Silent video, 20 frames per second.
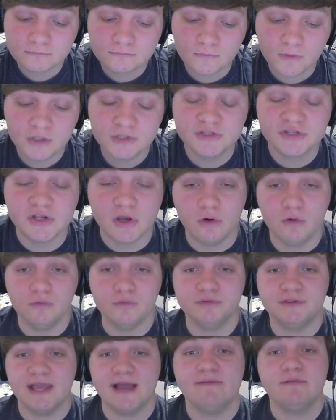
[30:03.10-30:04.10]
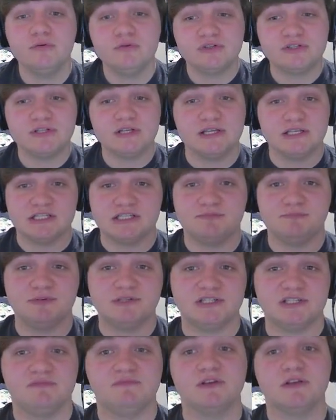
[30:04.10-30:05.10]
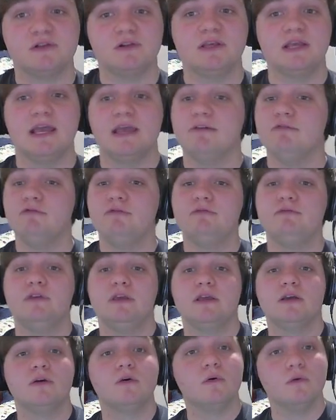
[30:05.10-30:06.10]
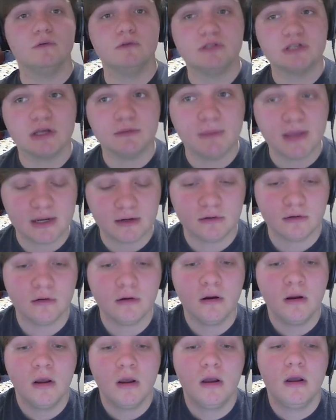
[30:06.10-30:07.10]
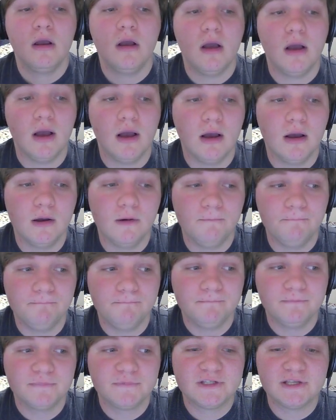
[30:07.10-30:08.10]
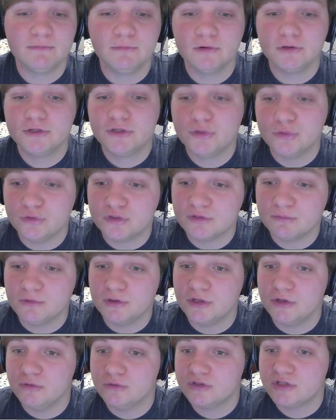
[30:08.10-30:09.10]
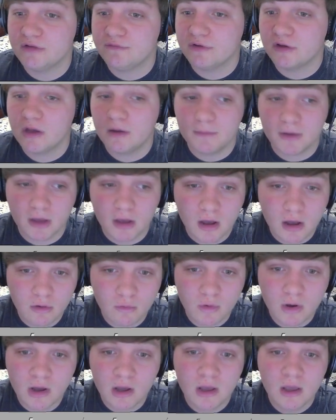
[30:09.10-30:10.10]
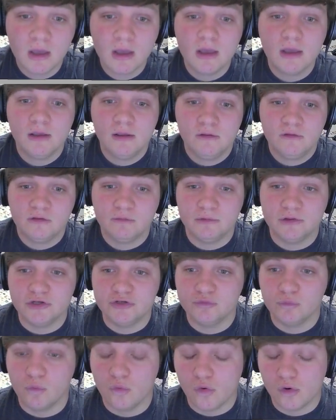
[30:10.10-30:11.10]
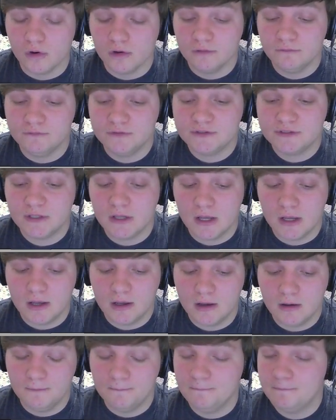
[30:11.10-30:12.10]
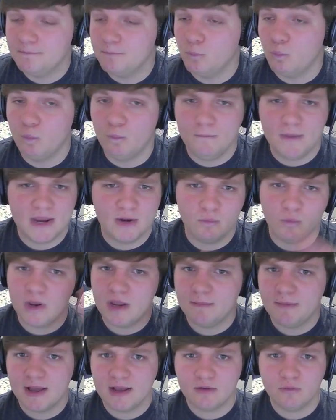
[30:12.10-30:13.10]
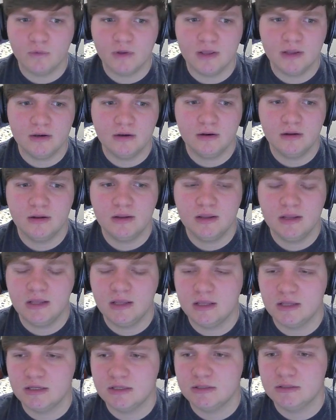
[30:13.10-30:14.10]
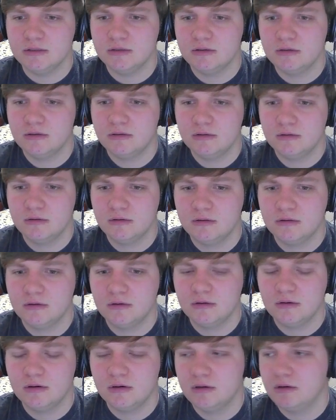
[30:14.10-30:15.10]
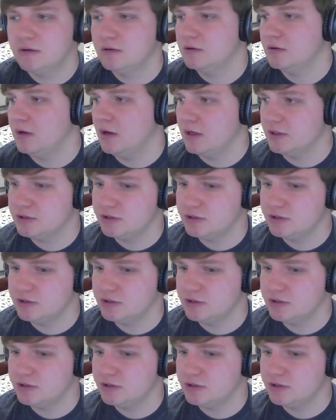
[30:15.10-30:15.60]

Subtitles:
So Davos is specifically a vehicles commander, similar to some of the new stuff in Kamigawa, some of the dwarves made way back when in, I